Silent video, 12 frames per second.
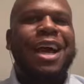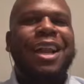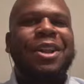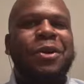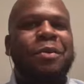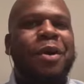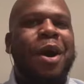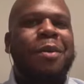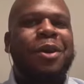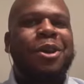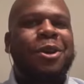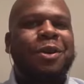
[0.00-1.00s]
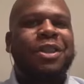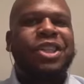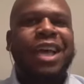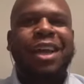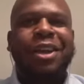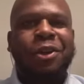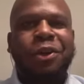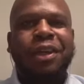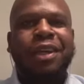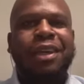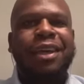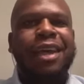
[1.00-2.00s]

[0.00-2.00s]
not know barbecue in Chattanooga